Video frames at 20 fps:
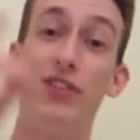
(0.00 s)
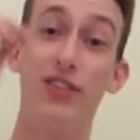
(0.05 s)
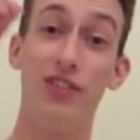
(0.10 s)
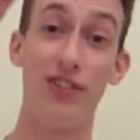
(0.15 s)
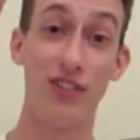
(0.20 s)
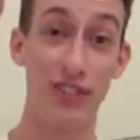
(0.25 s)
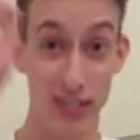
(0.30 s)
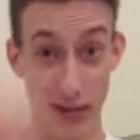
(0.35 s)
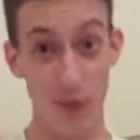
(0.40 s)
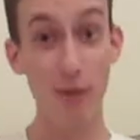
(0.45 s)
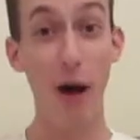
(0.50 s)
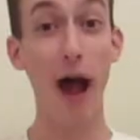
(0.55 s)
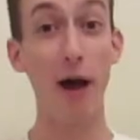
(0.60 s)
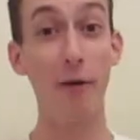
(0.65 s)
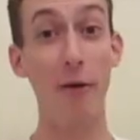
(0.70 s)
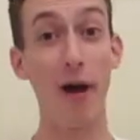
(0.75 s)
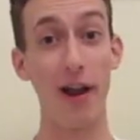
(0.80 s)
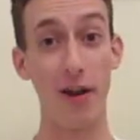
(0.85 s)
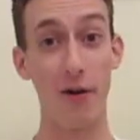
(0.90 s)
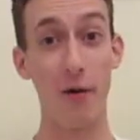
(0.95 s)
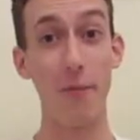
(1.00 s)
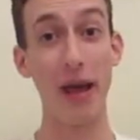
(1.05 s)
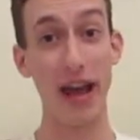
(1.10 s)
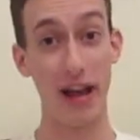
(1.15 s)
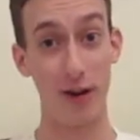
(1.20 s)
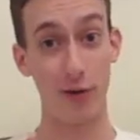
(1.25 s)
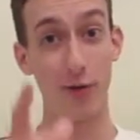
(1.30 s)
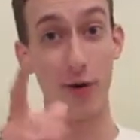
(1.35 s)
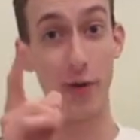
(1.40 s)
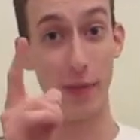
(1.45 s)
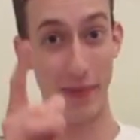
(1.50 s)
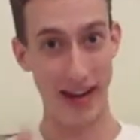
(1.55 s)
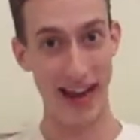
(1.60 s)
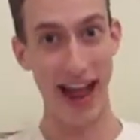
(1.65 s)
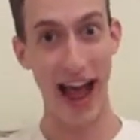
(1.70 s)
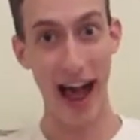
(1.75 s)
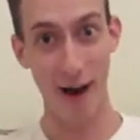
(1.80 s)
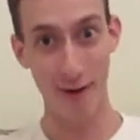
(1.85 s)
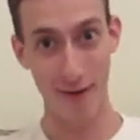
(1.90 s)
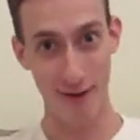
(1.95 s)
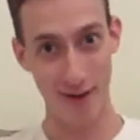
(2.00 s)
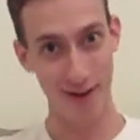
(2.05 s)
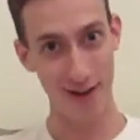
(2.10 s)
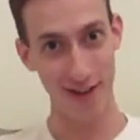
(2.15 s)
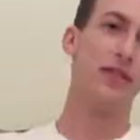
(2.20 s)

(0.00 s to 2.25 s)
See why I want Omega Ruby now?